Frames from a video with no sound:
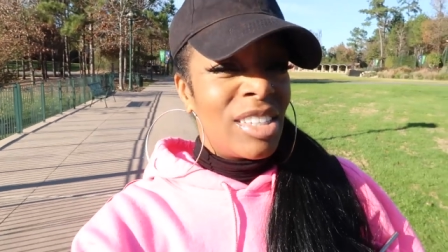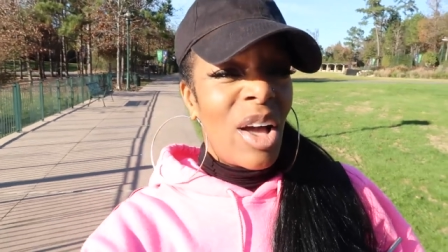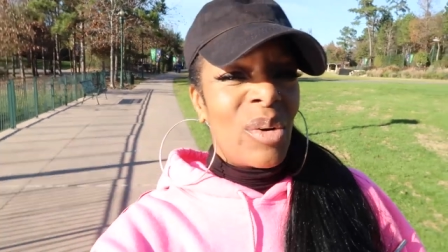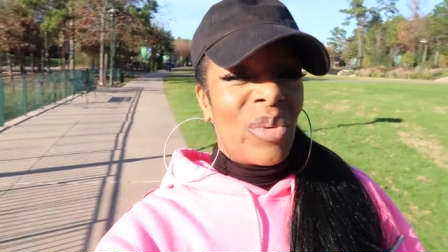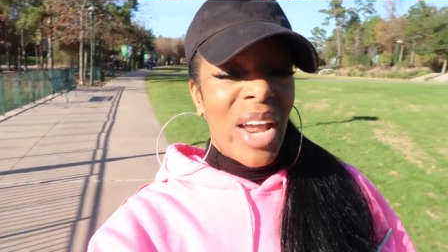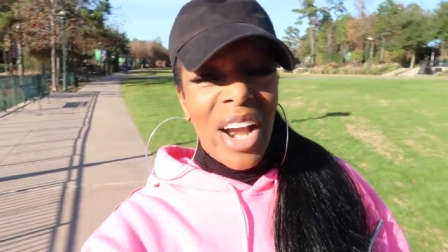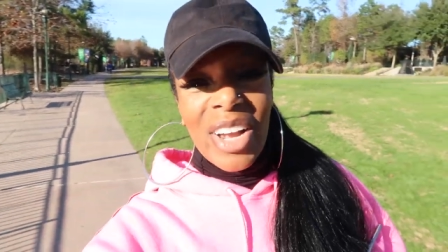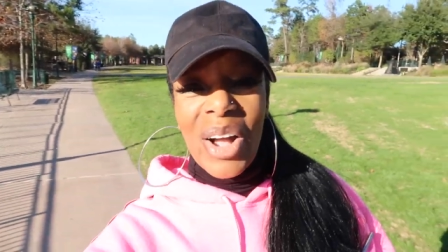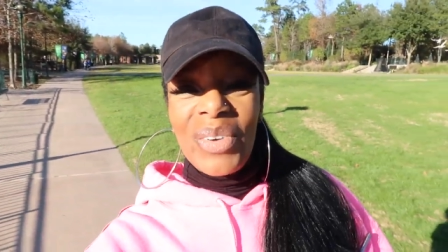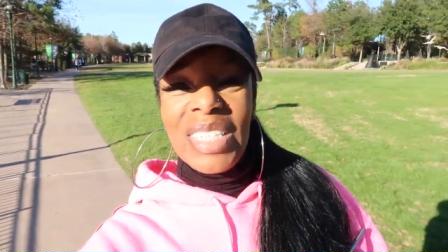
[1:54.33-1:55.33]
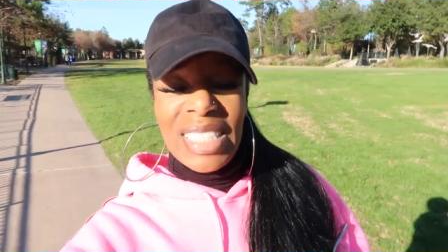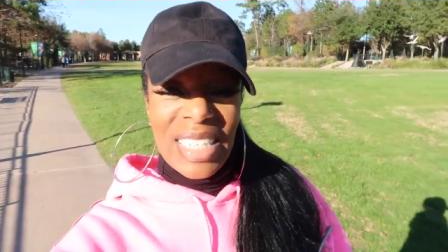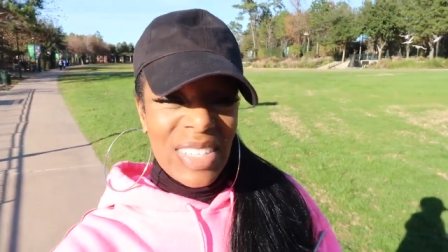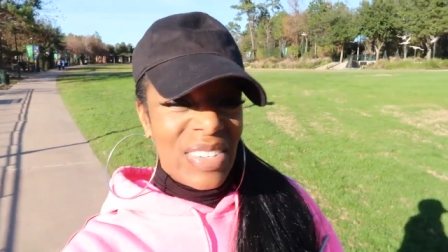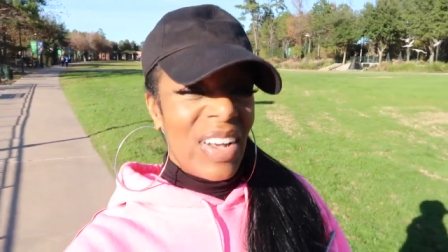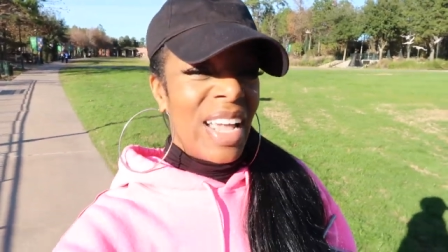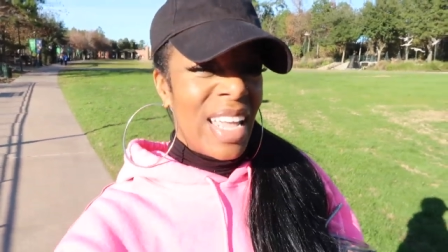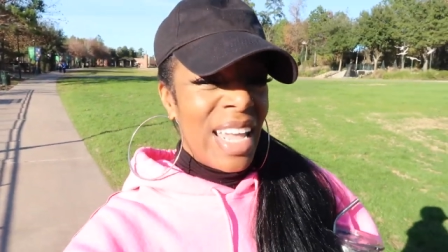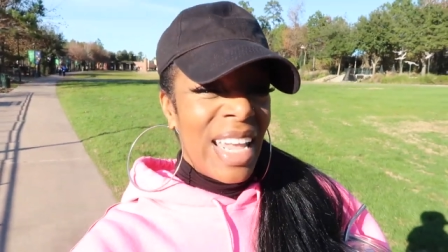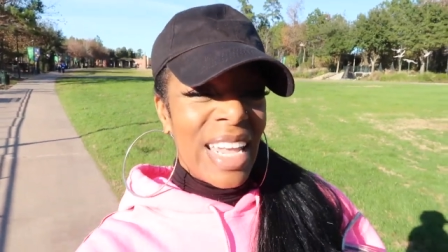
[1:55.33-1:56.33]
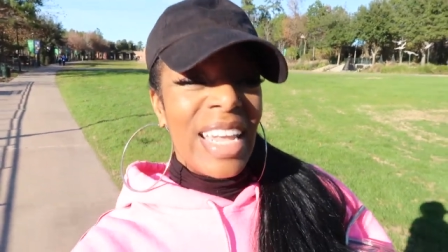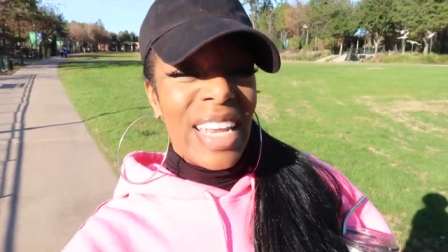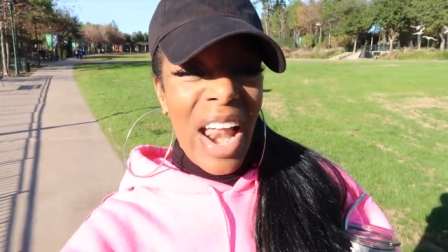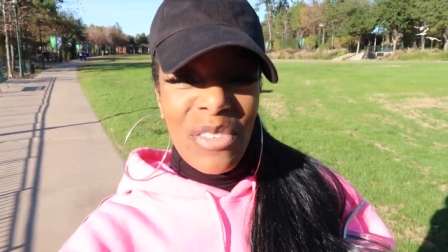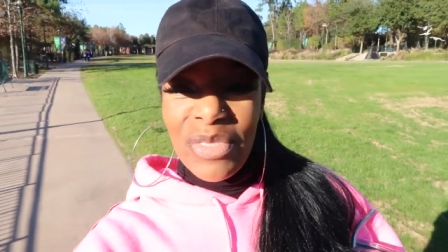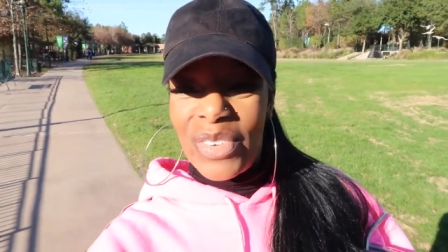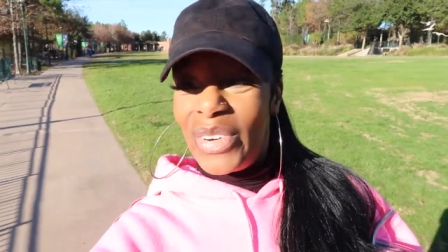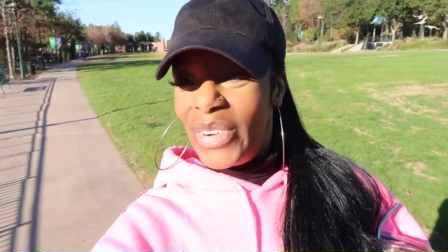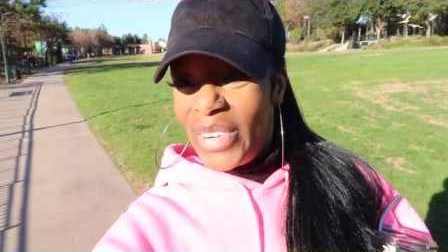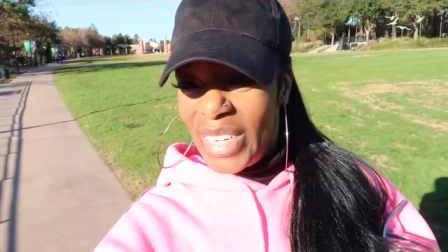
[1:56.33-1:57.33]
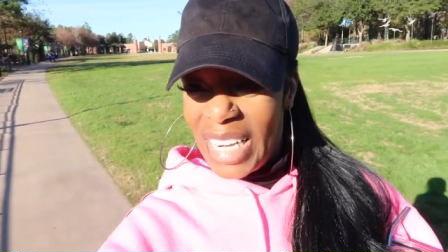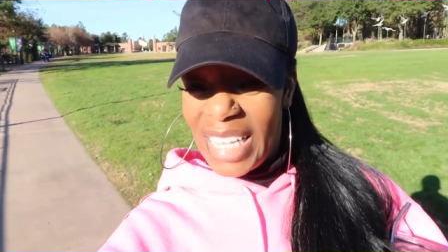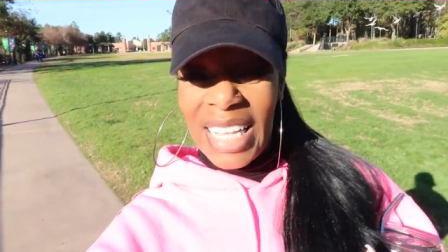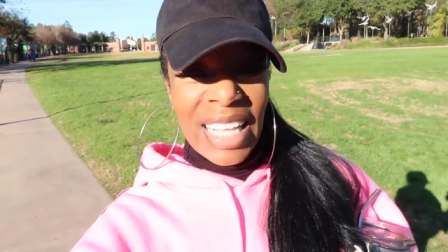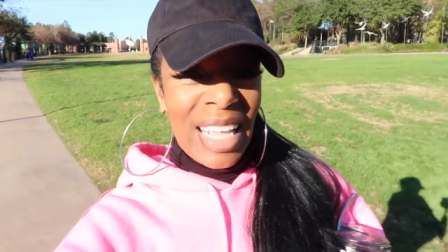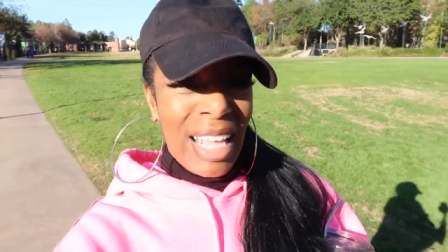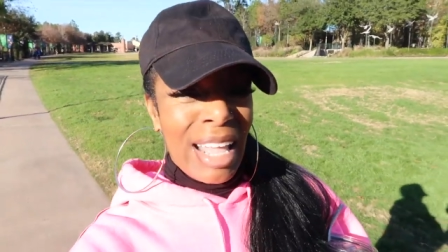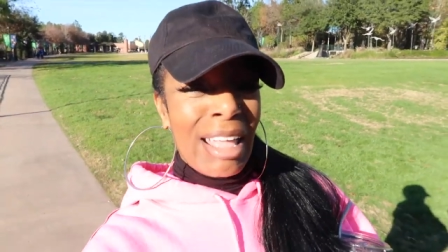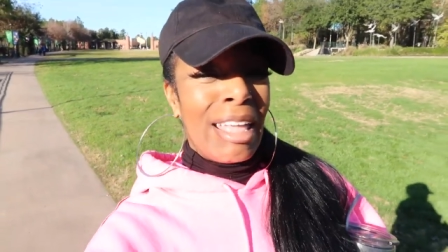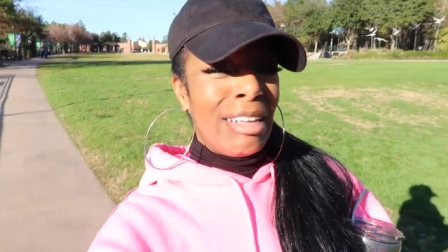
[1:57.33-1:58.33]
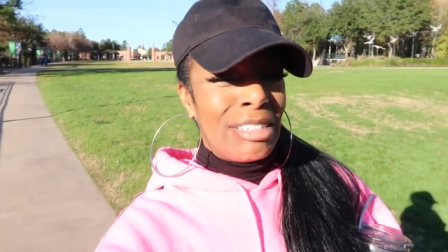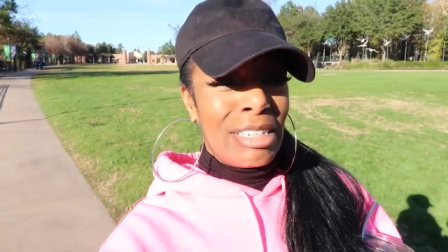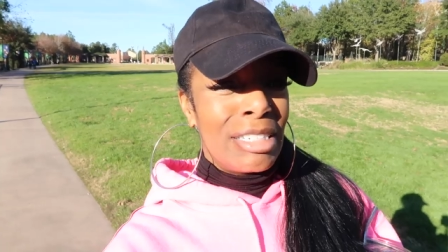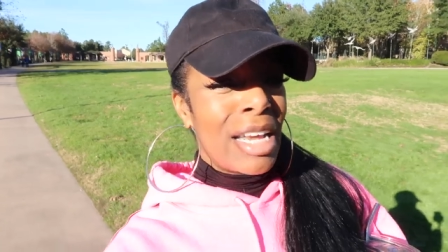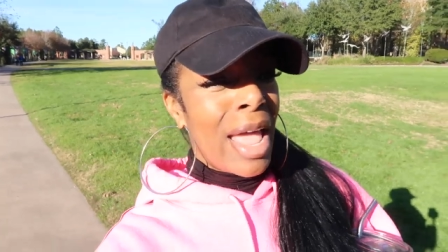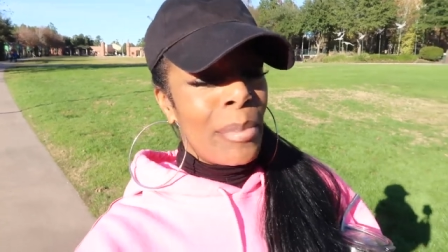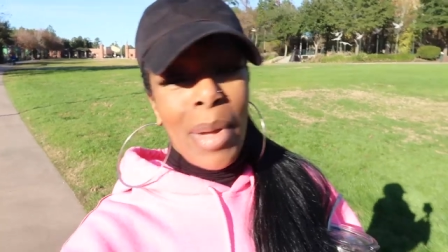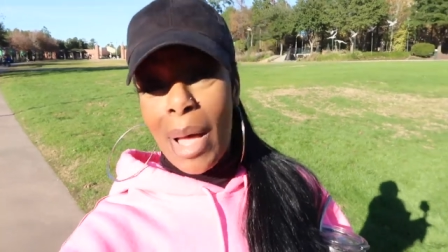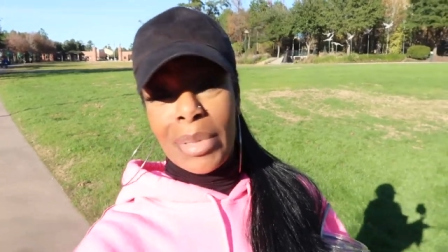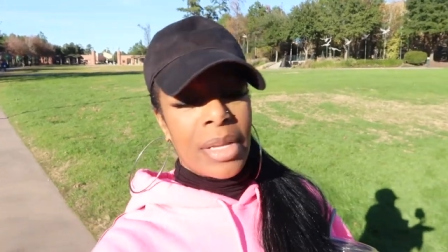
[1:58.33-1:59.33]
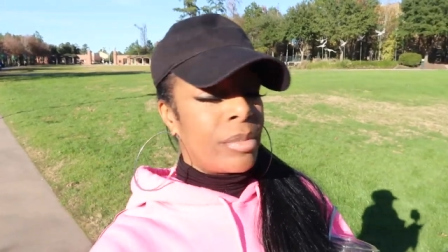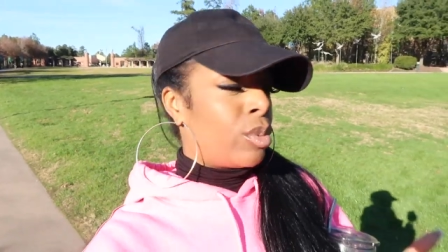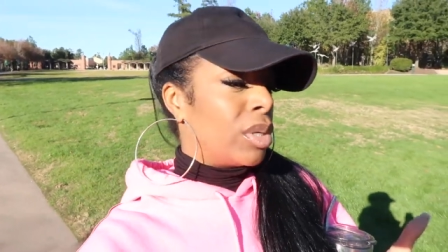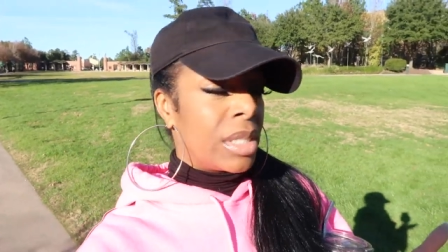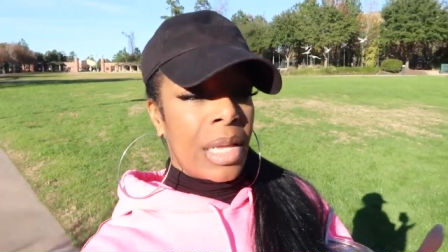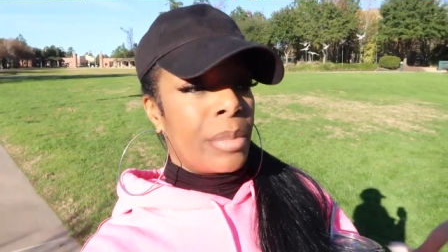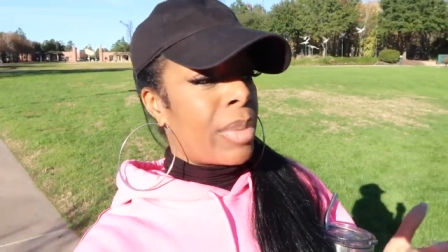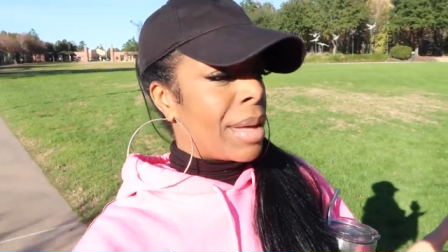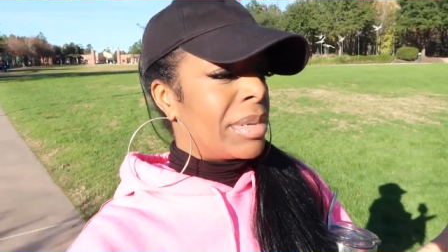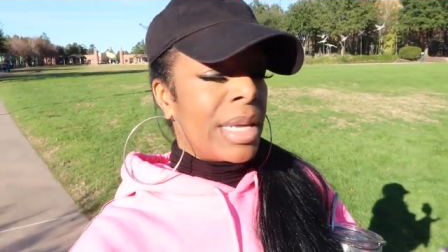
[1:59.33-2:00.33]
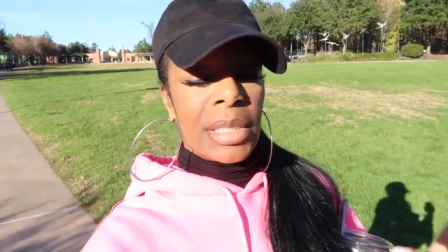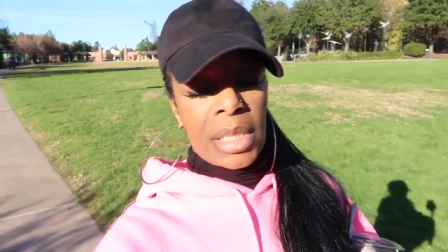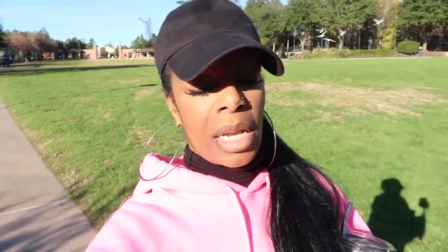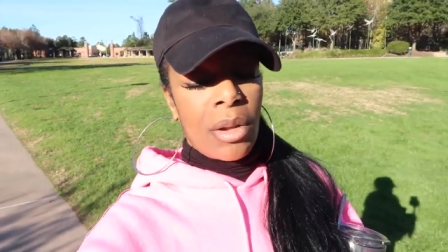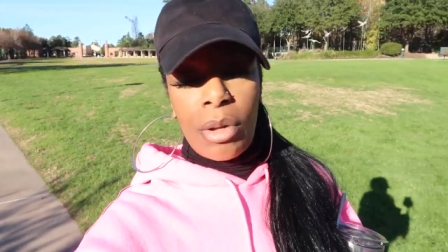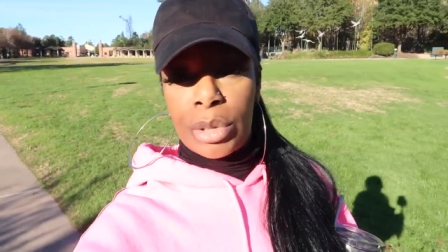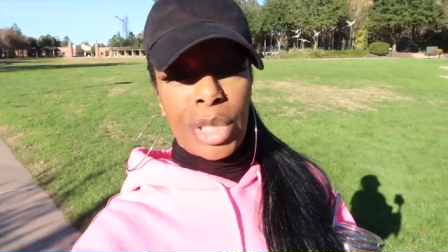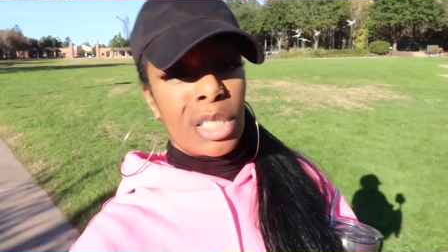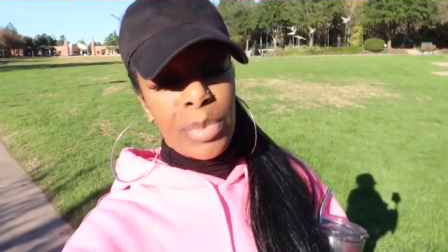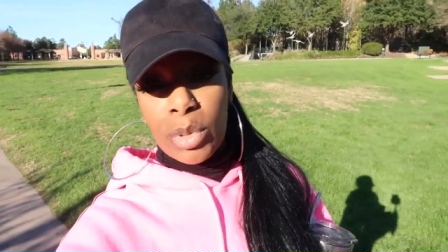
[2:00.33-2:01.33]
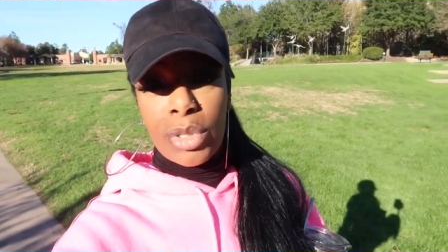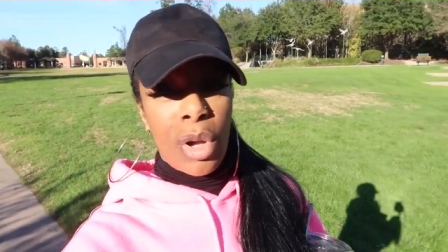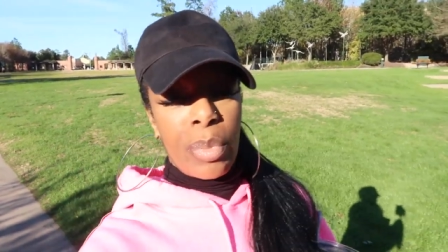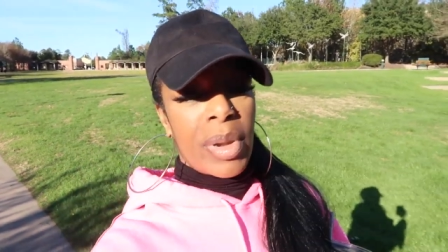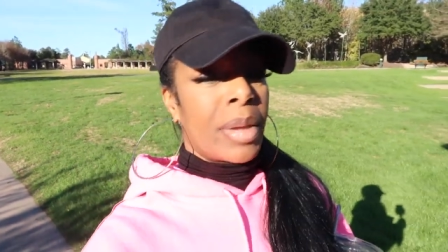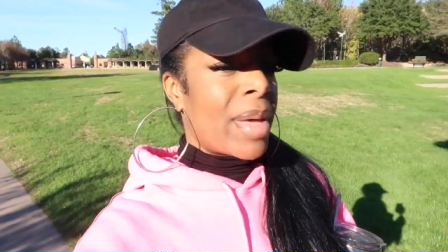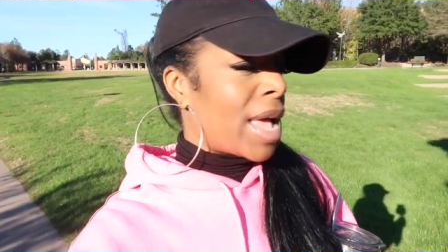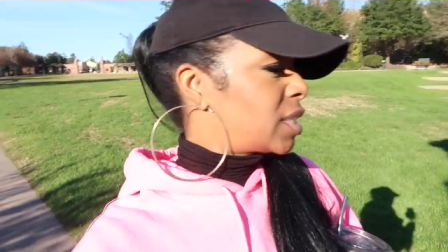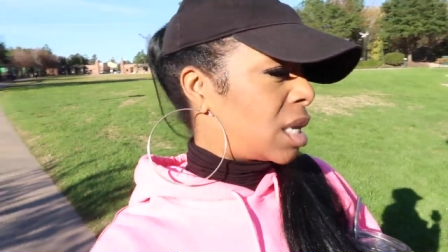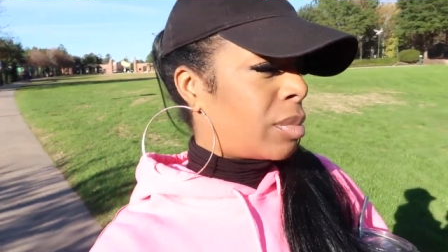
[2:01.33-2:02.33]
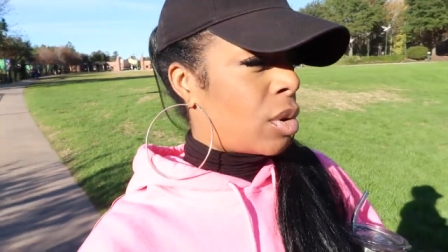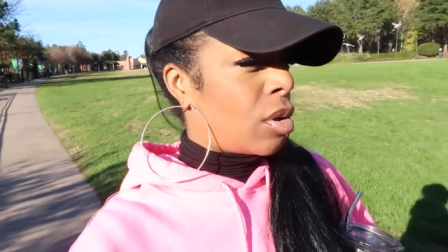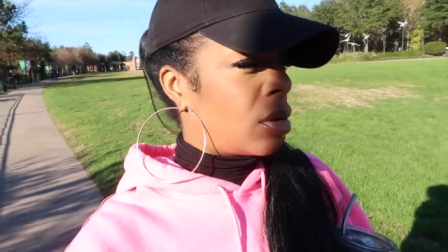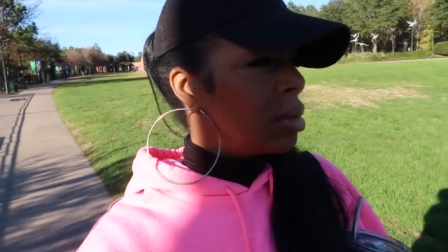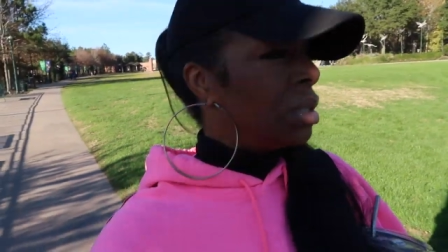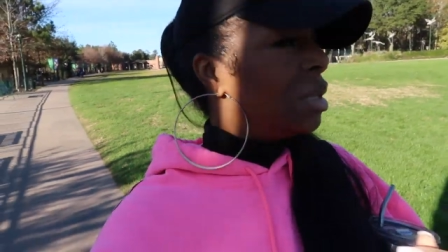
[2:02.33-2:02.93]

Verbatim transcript: So we are going to eat our food and chit chat. Bobbi, once again, Bobbi can't stay long. She's supposed to go play basketball.